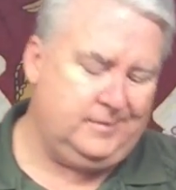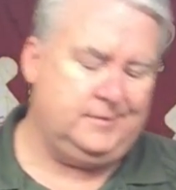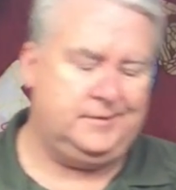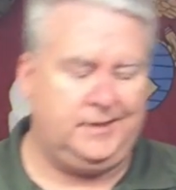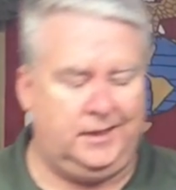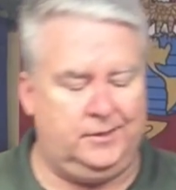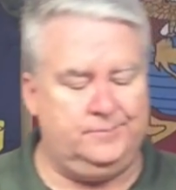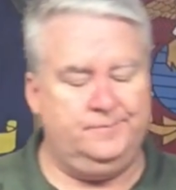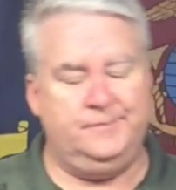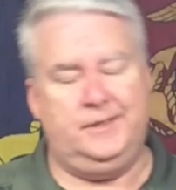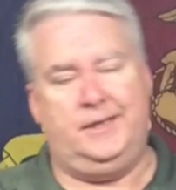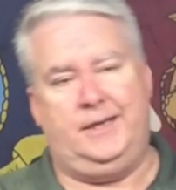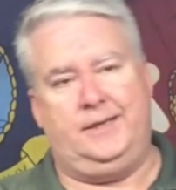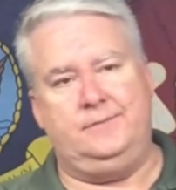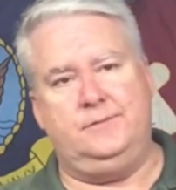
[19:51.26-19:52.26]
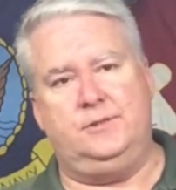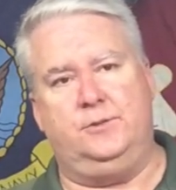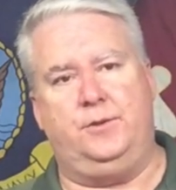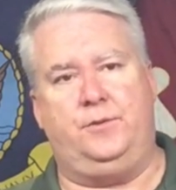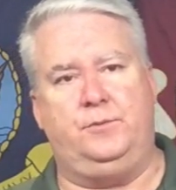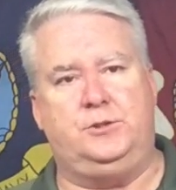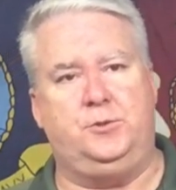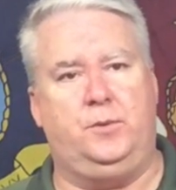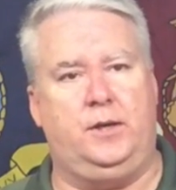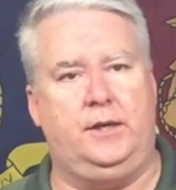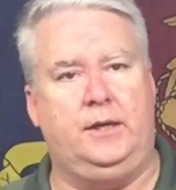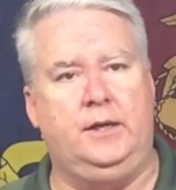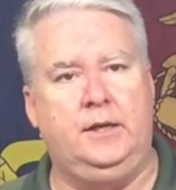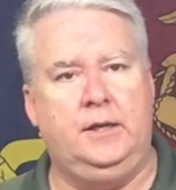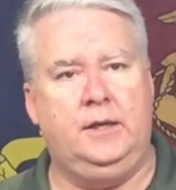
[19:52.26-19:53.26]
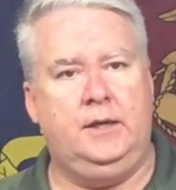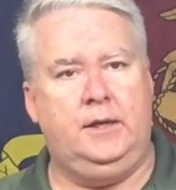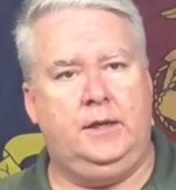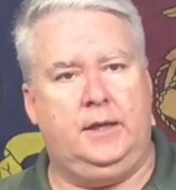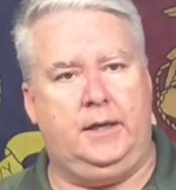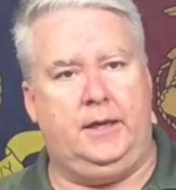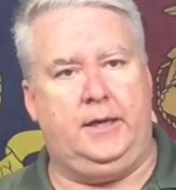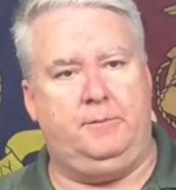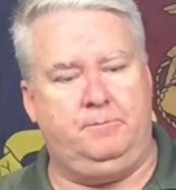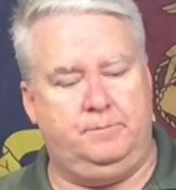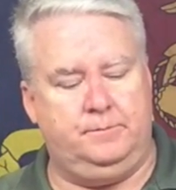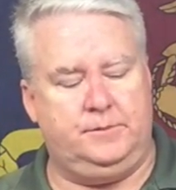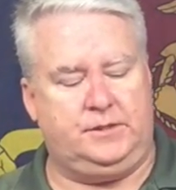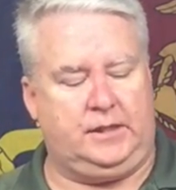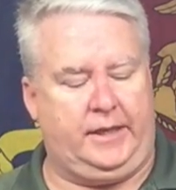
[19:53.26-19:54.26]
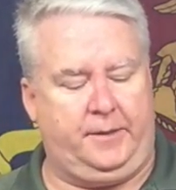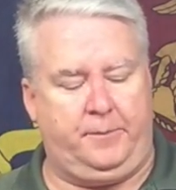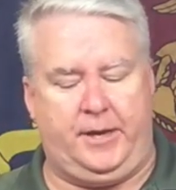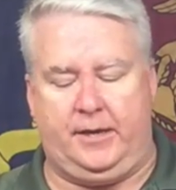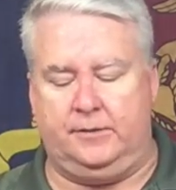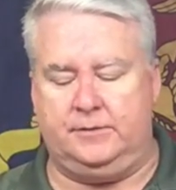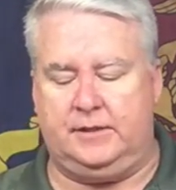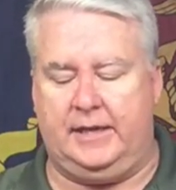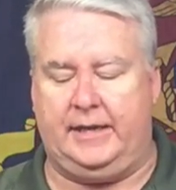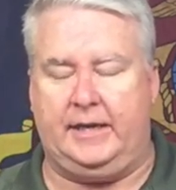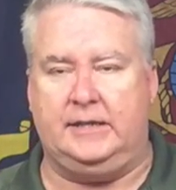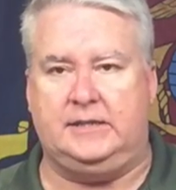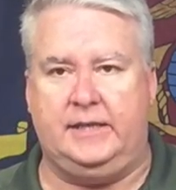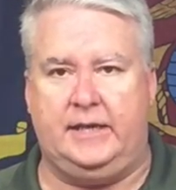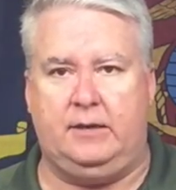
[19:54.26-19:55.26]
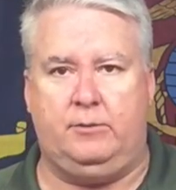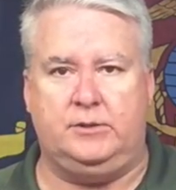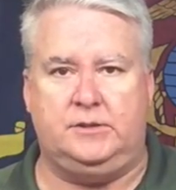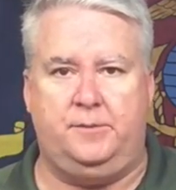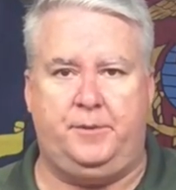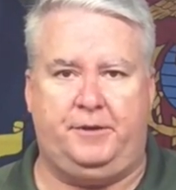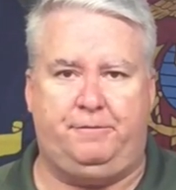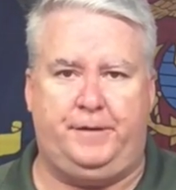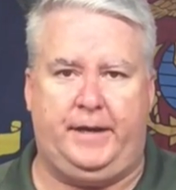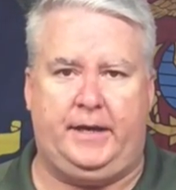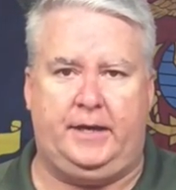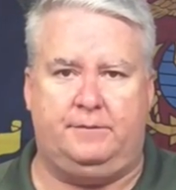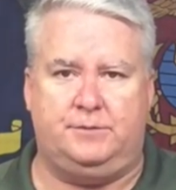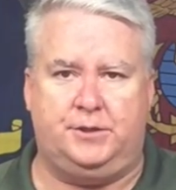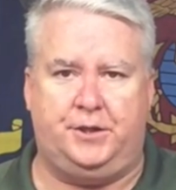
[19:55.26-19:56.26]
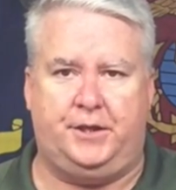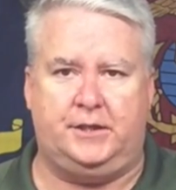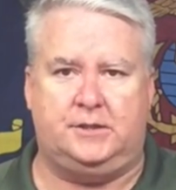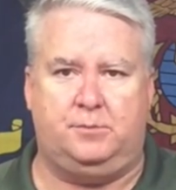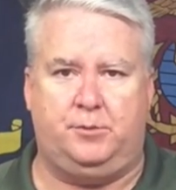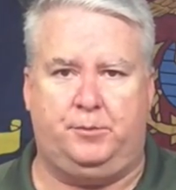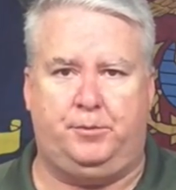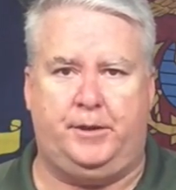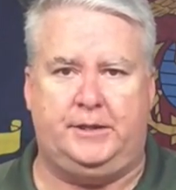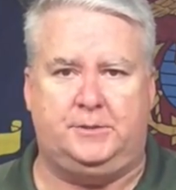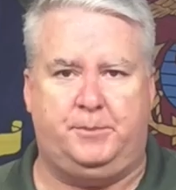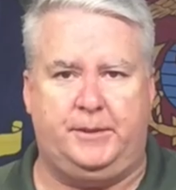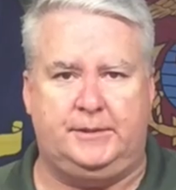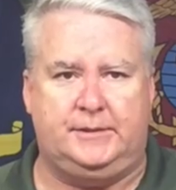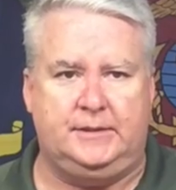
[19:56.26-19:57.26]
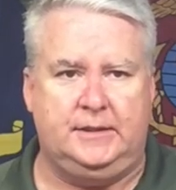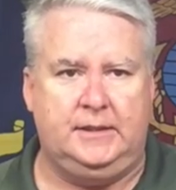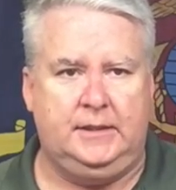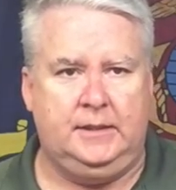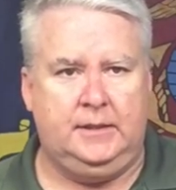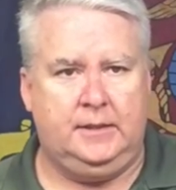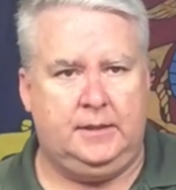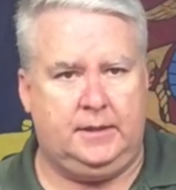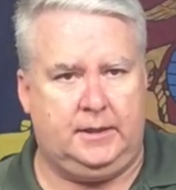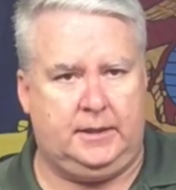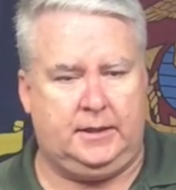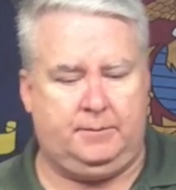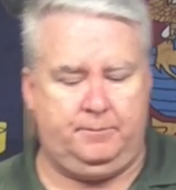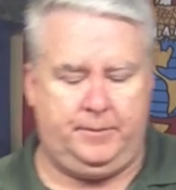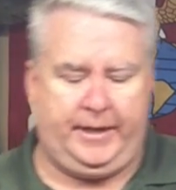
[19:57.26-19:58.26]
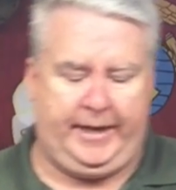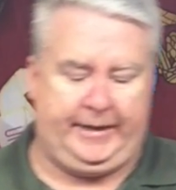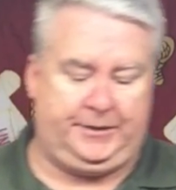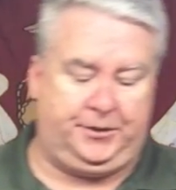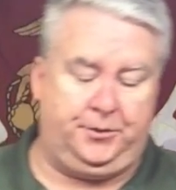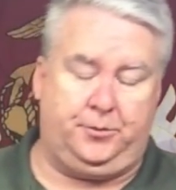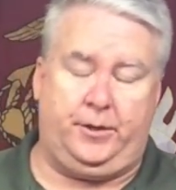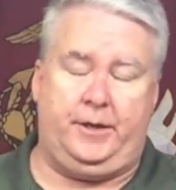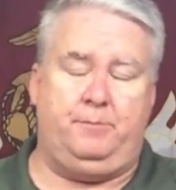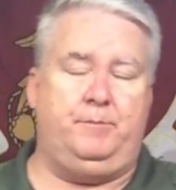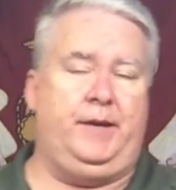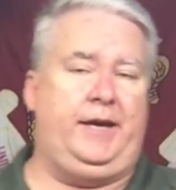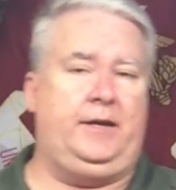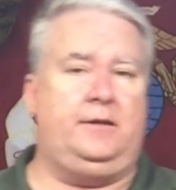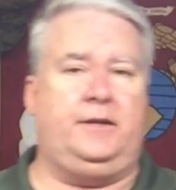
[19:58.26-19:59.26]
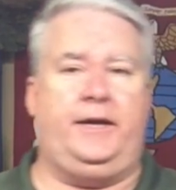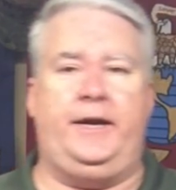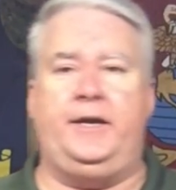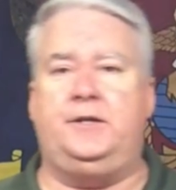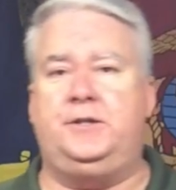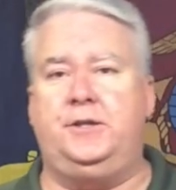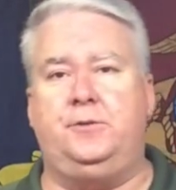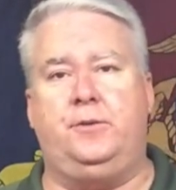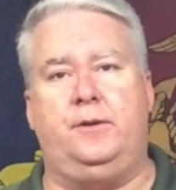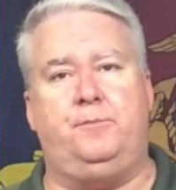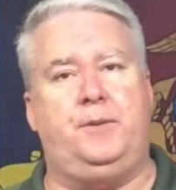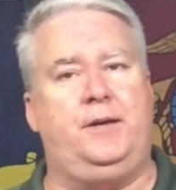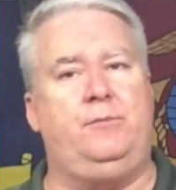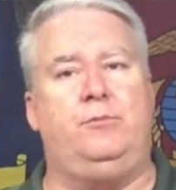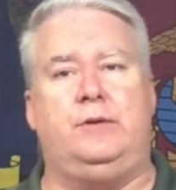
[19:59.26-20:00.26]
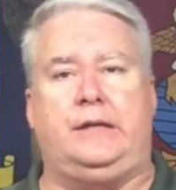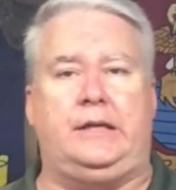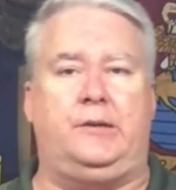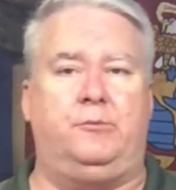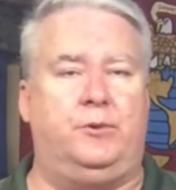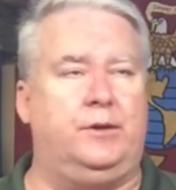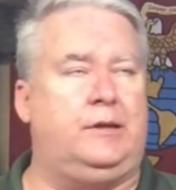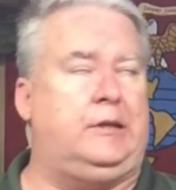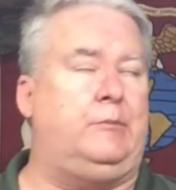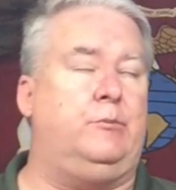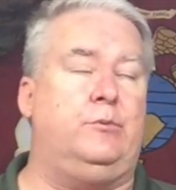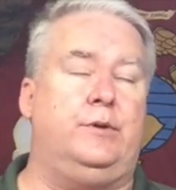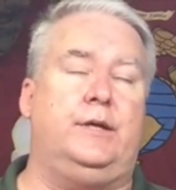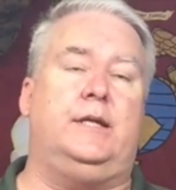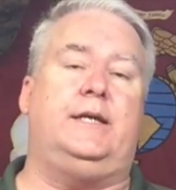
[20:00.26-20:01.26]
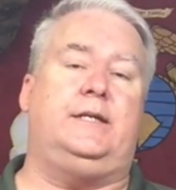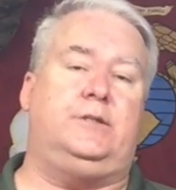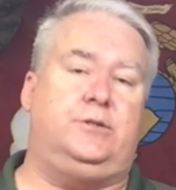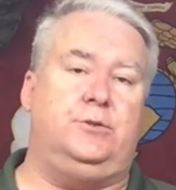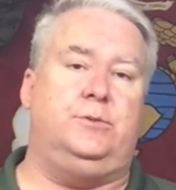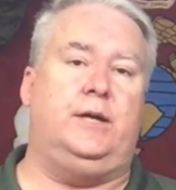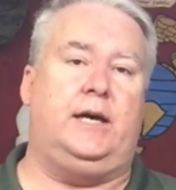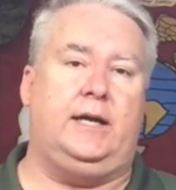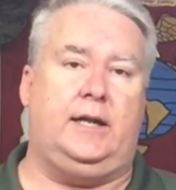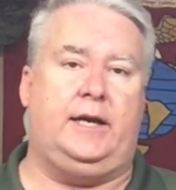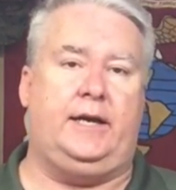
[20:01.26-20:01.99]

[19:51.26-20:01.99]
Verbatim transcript: So, deal with what you want. Sling mounts, like I said, I wasn't a big fan of, so you get some replacements. A2 grip, A2 grip, I really do not